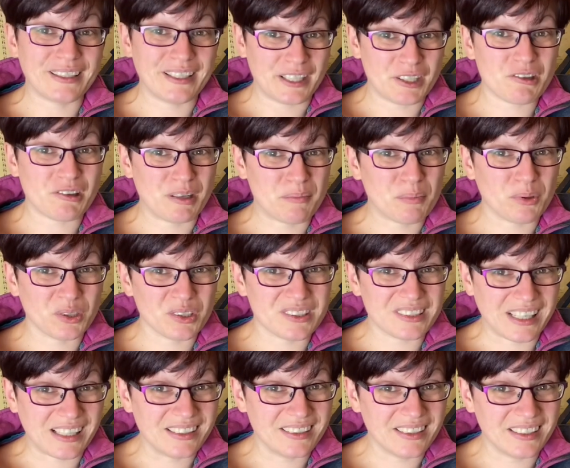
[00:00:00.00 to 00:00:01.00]
literally put
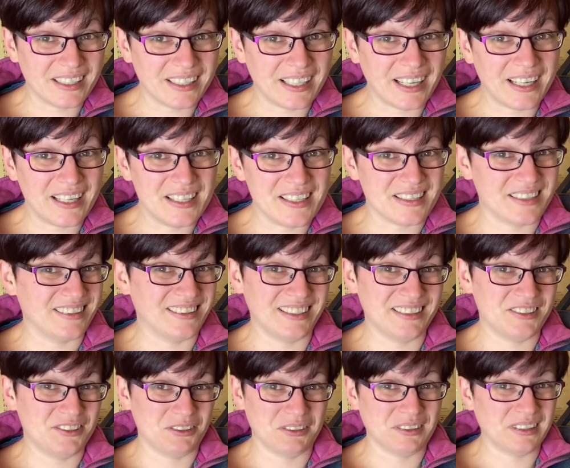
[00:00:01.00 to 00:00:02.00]
sand in a cage, and
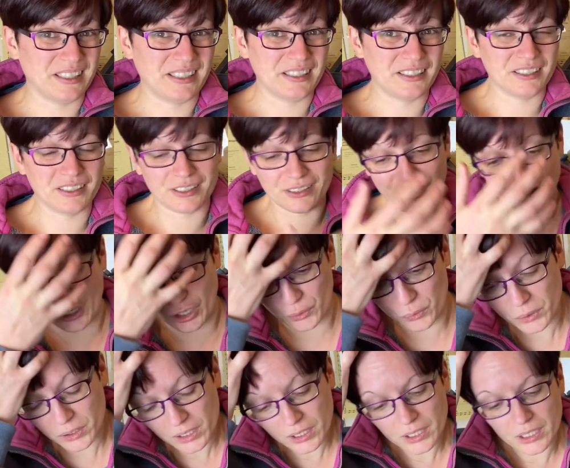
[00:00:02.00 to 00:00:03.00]
that's just like
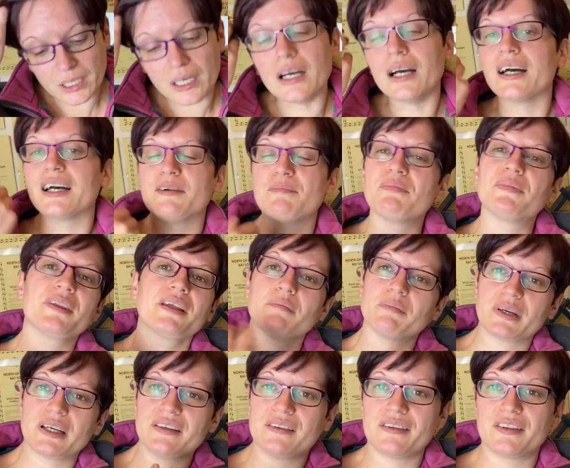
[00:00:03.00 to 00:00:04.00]
no,
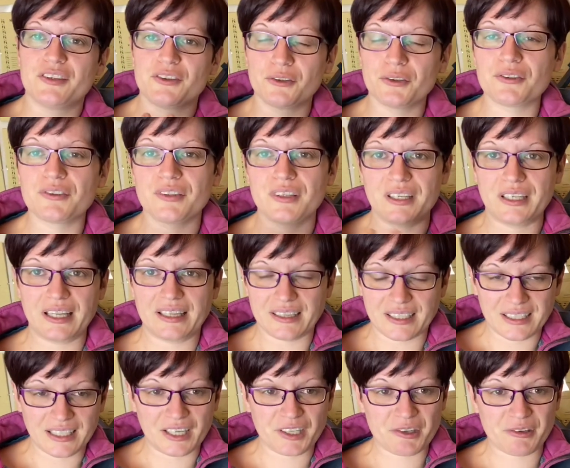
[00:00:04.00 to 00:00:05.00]
because of the dust and
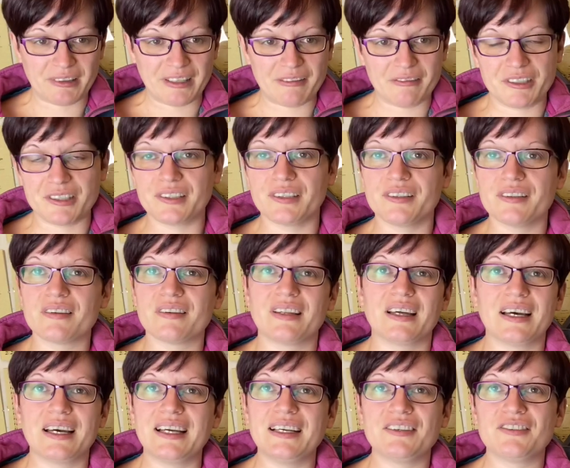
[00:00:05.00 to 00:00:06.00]
the natural irritants
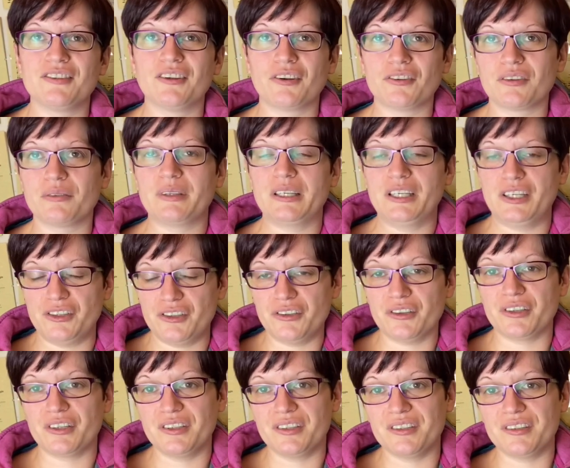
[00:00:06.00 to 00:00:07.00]
there. It's not something you
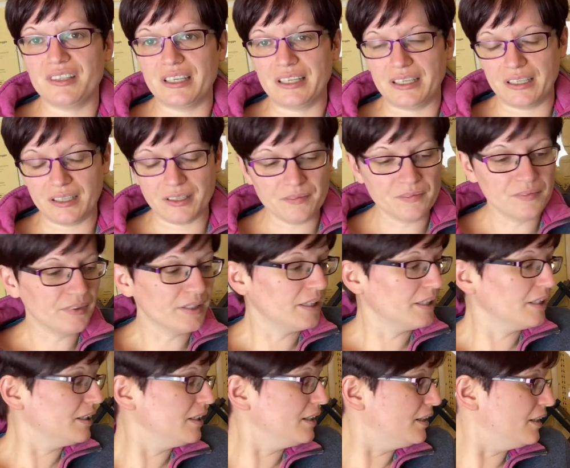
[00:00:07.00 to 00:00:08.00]
should consider.
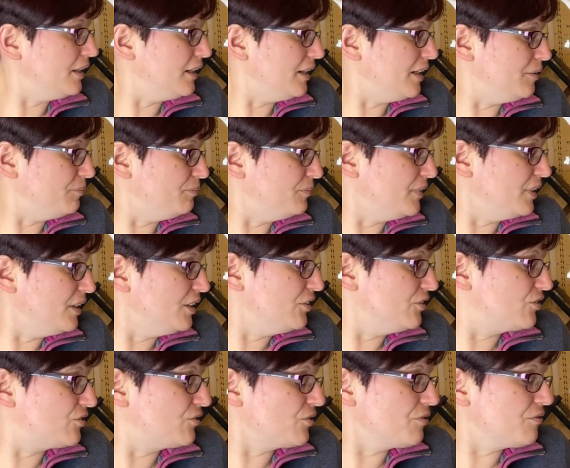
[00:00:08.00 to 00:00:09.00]

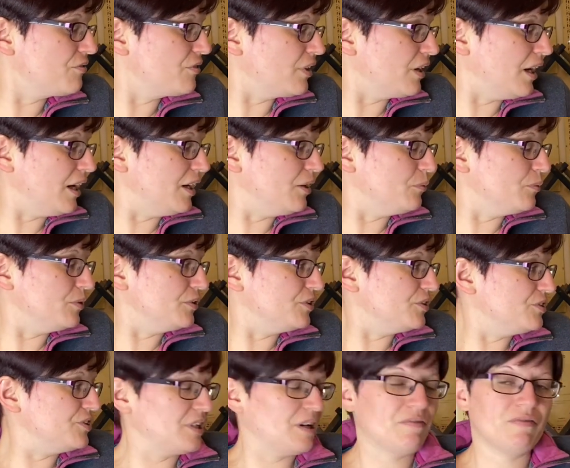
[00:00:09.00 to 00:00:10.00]
Stuff that I would
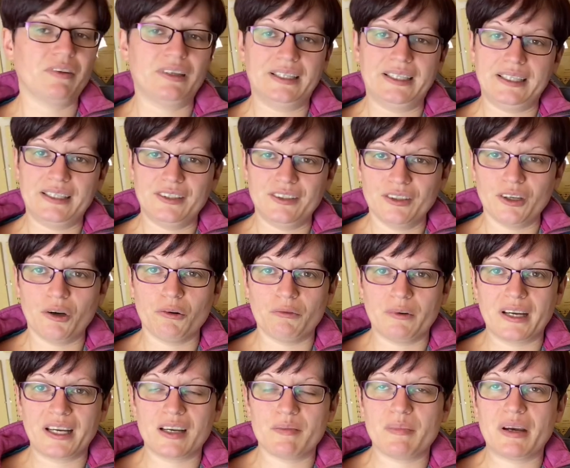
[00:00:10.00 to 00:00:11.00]
generally not
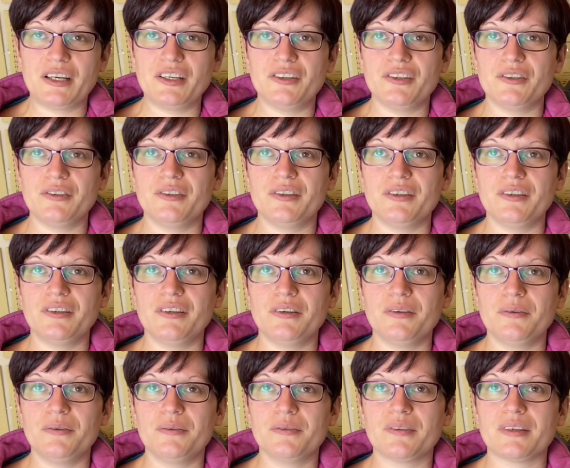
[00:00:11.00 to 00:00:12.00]
recommend you to
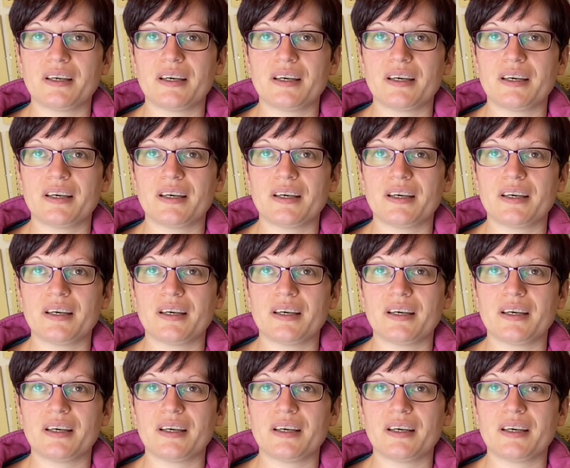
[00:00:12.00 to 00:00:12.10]
use,